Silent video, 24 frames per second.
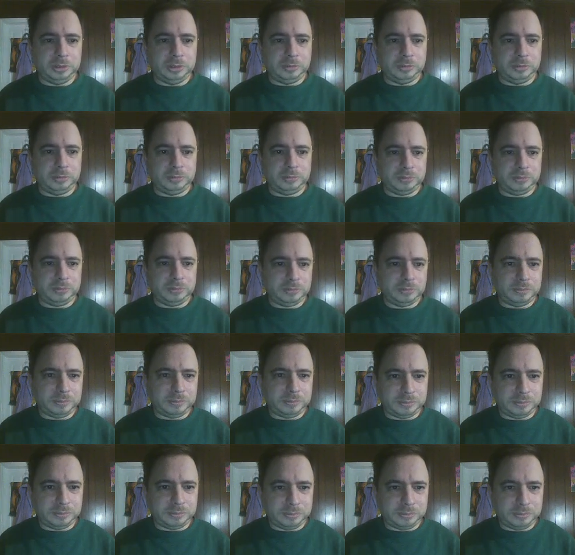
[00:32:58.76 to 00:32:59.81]

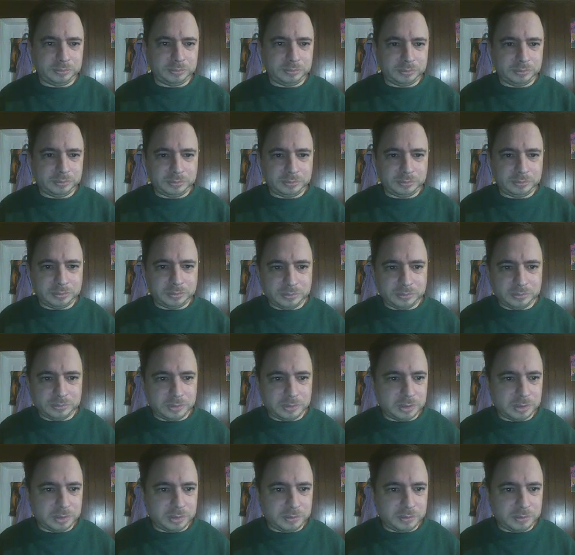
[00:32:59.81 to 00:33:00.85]

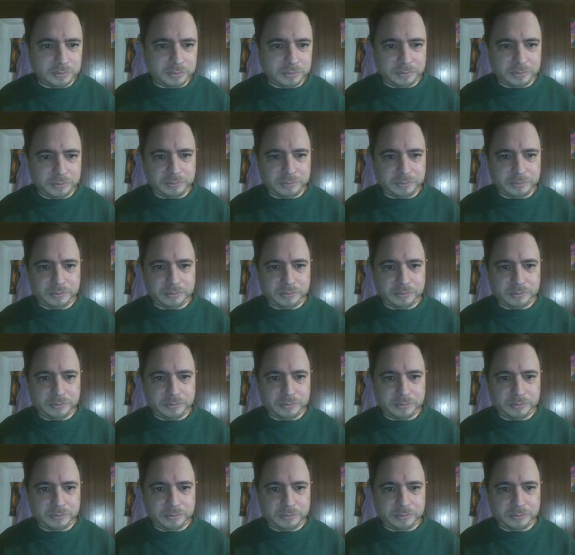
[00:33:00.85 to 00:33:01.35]
[no speech]